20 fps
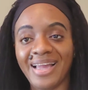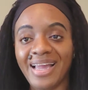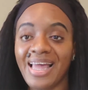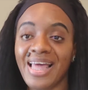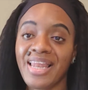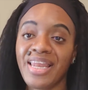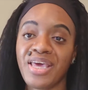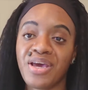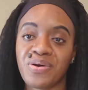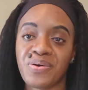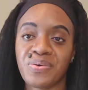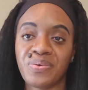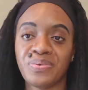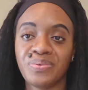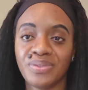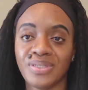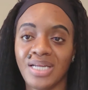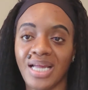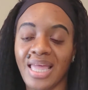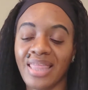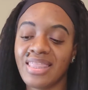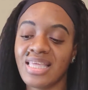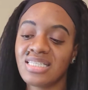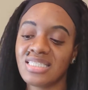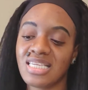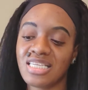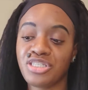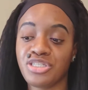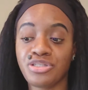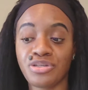Hello,
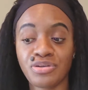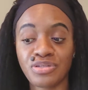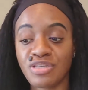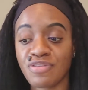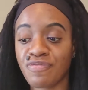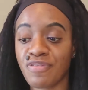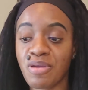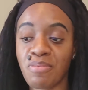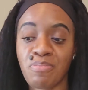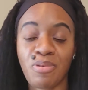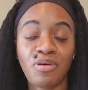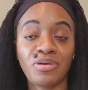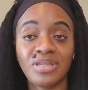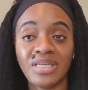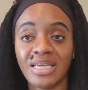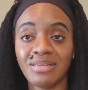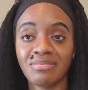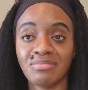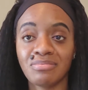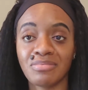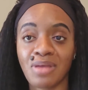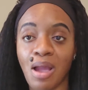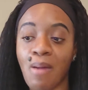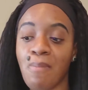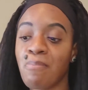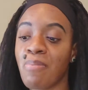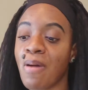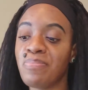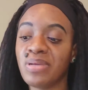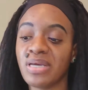this is Josephine Boley,
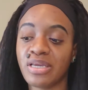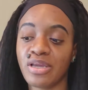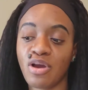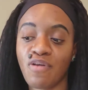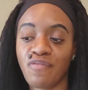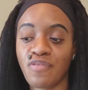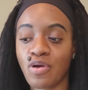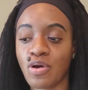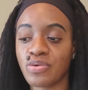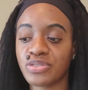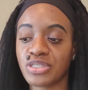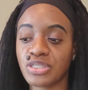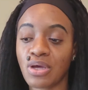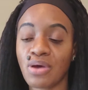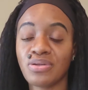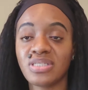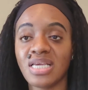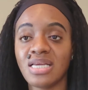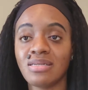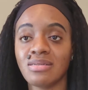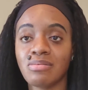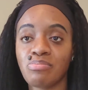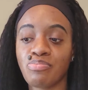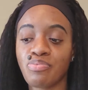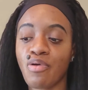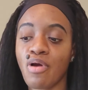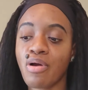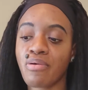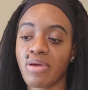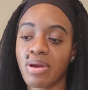Public Health Consultant,
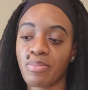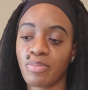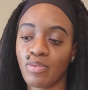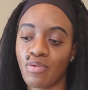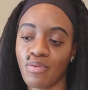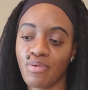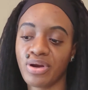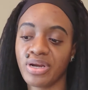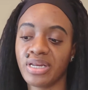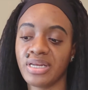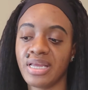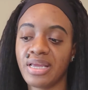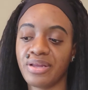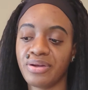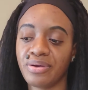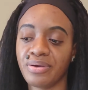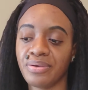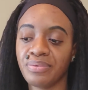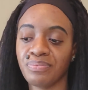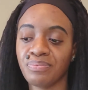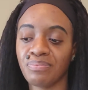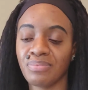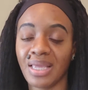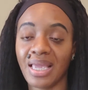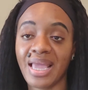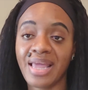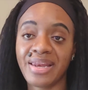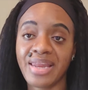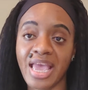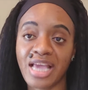Program Coordinator,
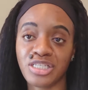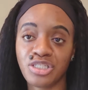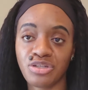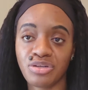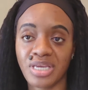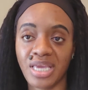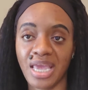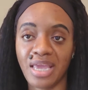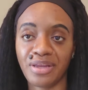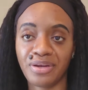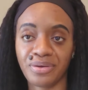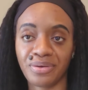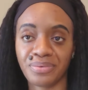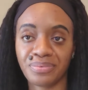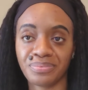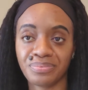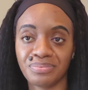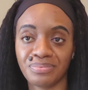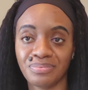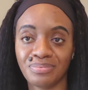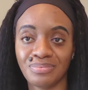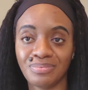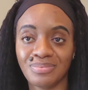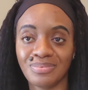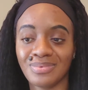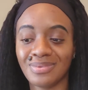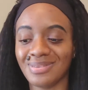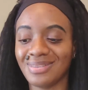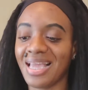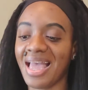and Educator.
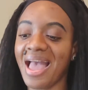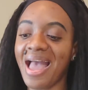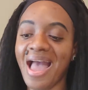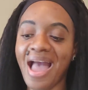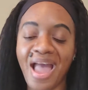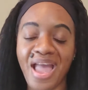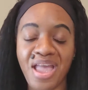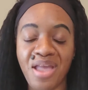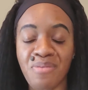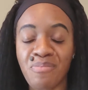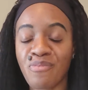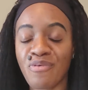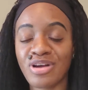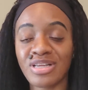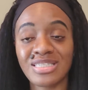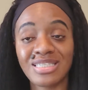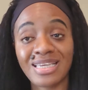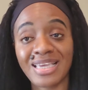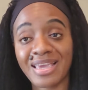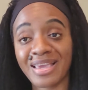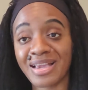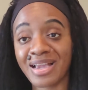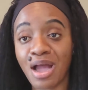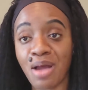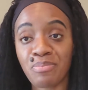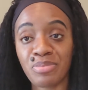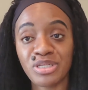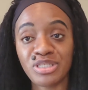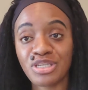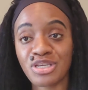I am once again
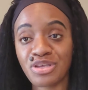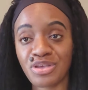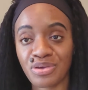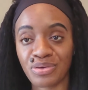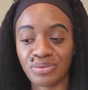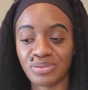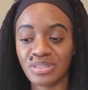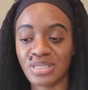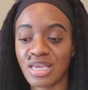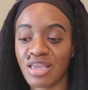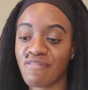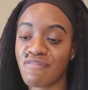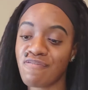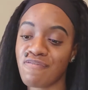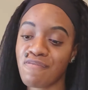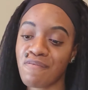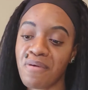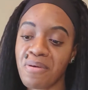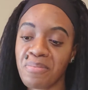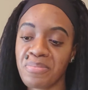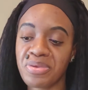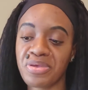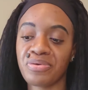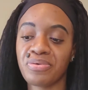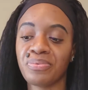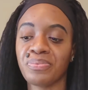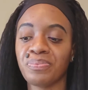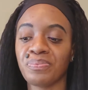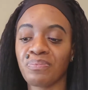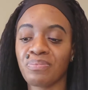coming to you to inform
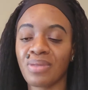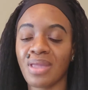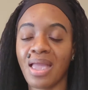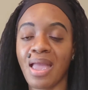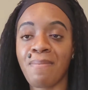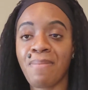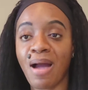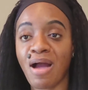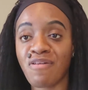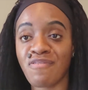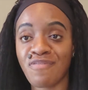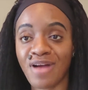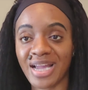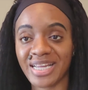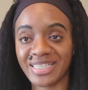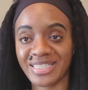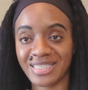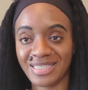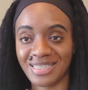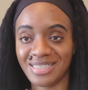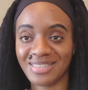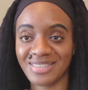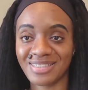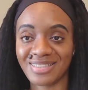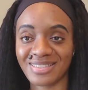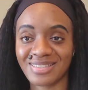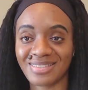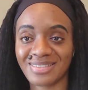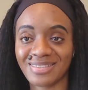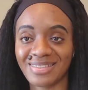you about
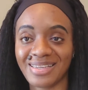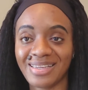vaccines.